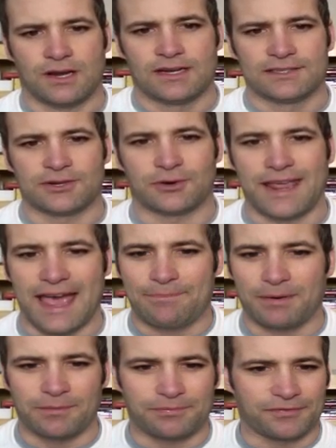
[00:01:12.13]
So gap
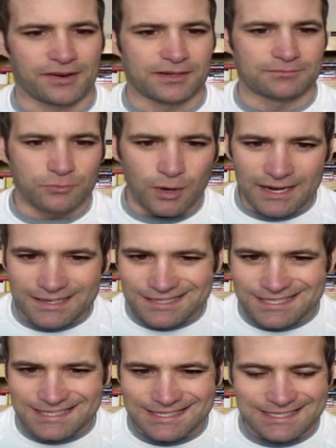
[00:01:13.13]
up from what
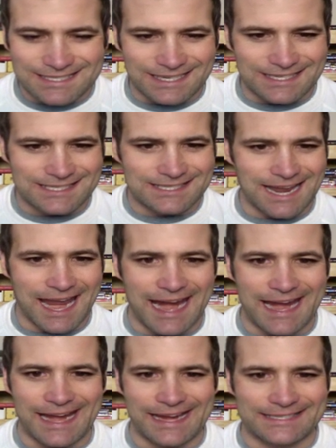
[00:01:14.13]

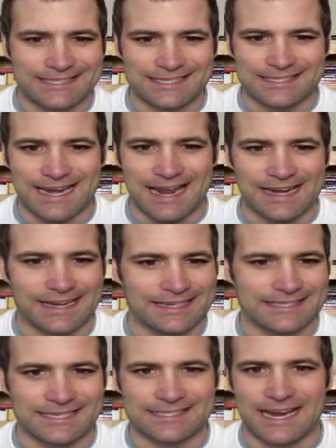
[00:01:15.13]
690,
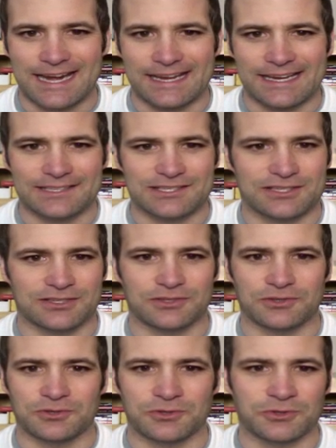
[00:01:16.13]
680
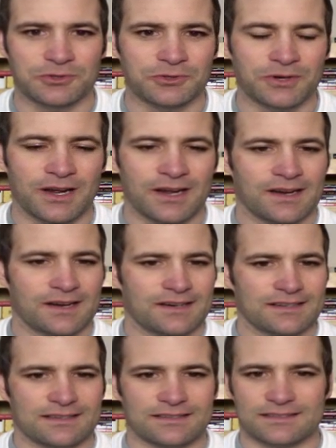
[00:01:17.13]
to
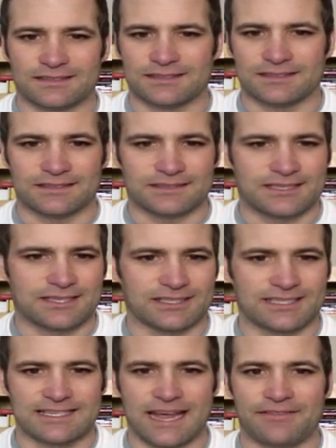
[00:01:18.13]

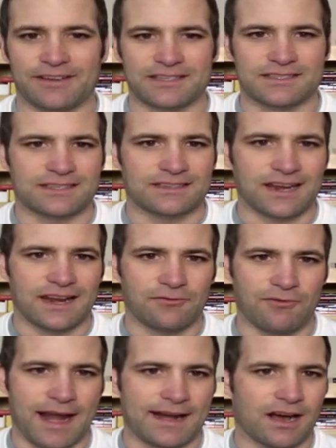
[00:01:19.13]
sevens and
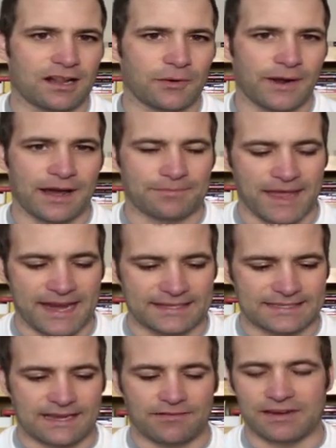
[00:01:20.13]
ran all the way up to
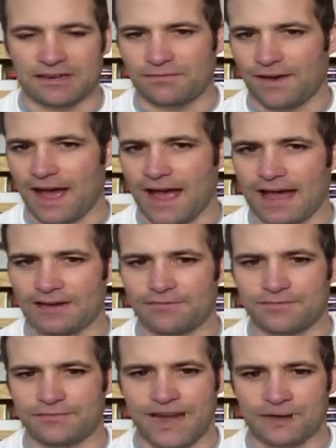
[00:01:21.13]

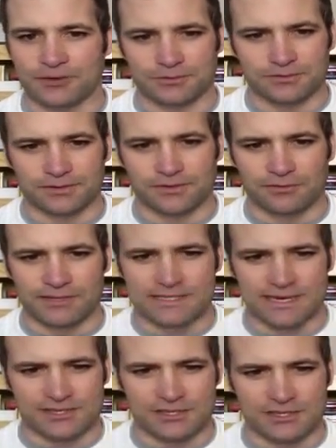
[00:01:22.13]
875. Now the reason
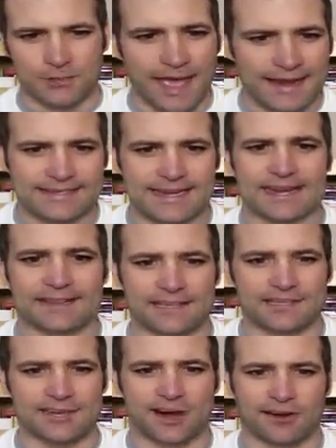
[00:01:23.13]
I show that daily
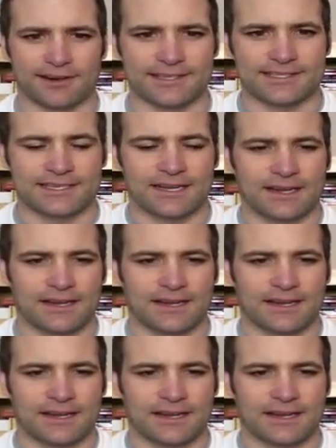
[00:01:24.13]
chart is